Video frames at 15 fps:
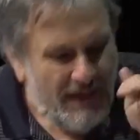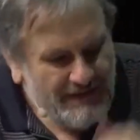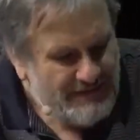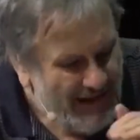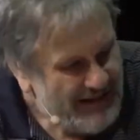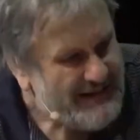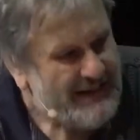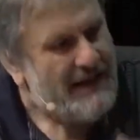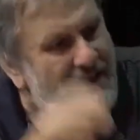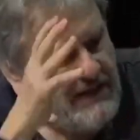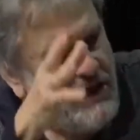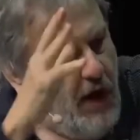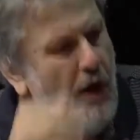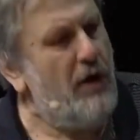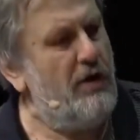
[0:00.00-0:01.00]
That's
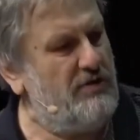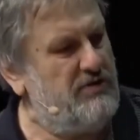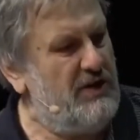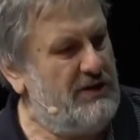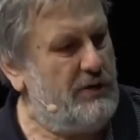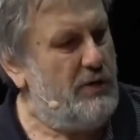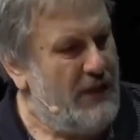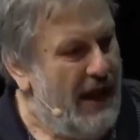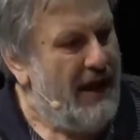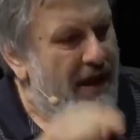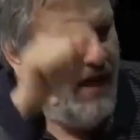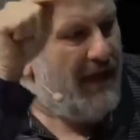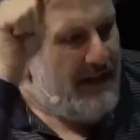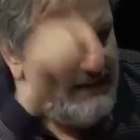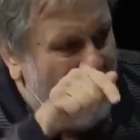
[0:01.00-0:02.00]
ideology today.
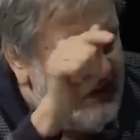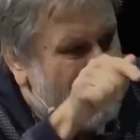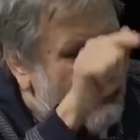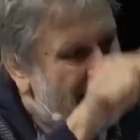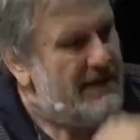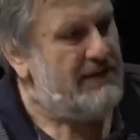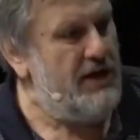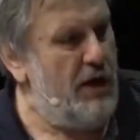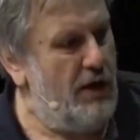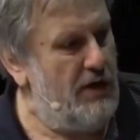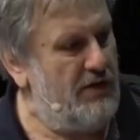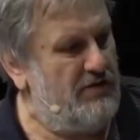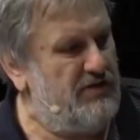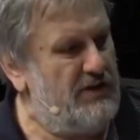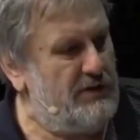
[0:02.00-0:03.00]
That's
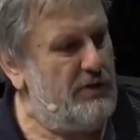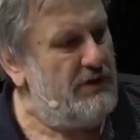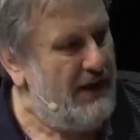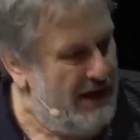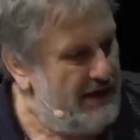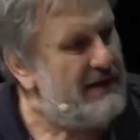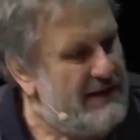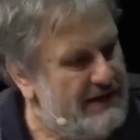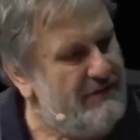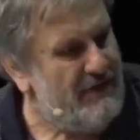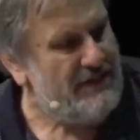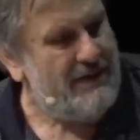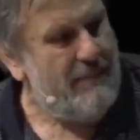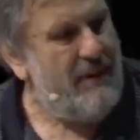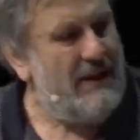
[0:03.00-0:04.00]
ideology today. It's
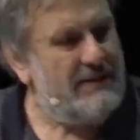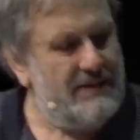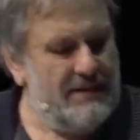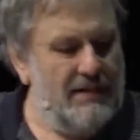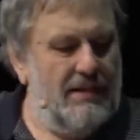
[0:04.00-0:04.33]
fundamental.